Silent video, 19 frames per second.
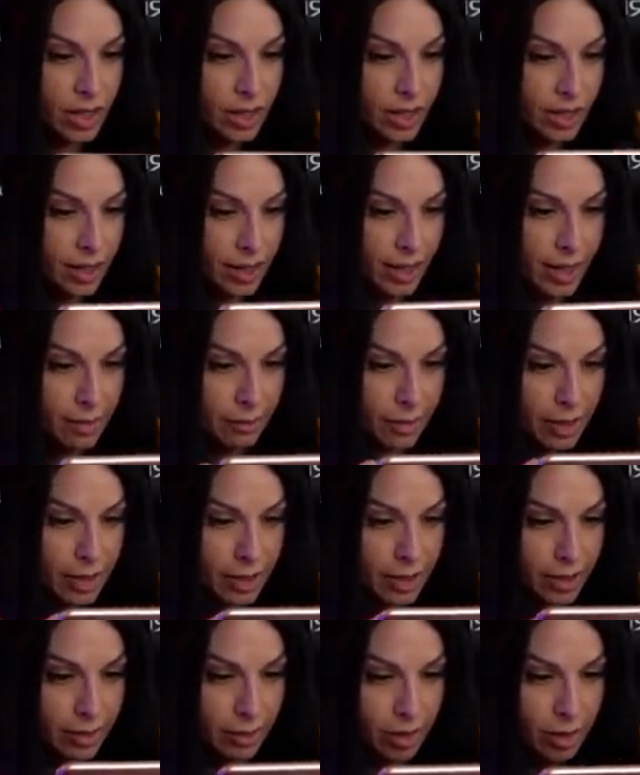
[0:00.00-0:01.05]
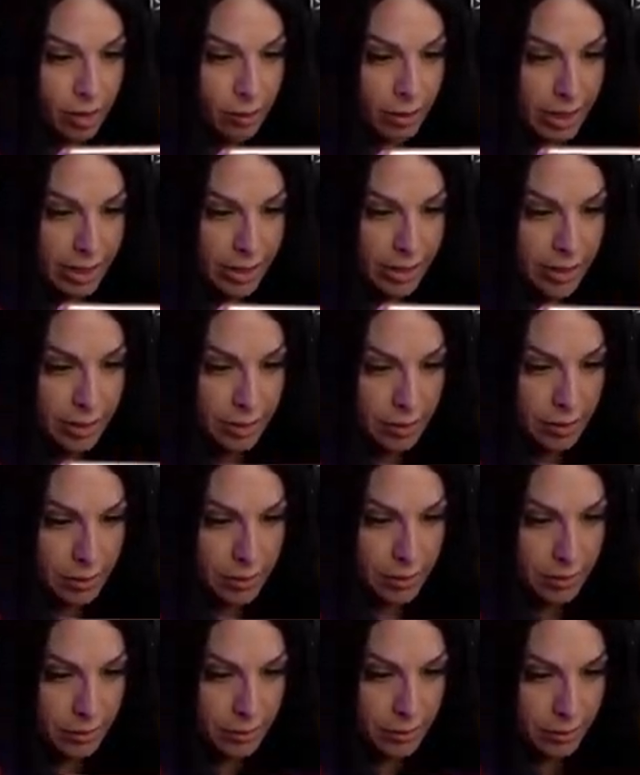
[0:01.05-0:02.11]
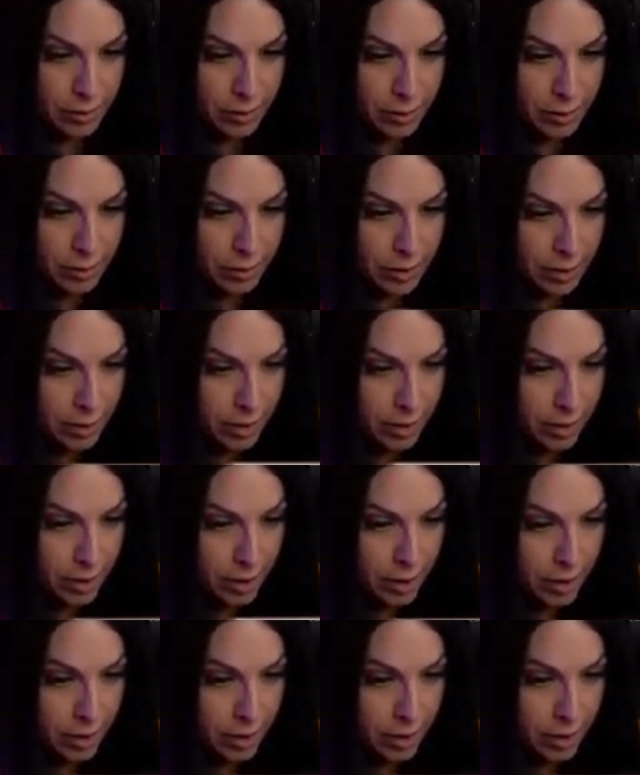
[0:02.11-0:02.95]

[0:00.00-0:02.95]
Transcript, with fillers: Guy running in a long way.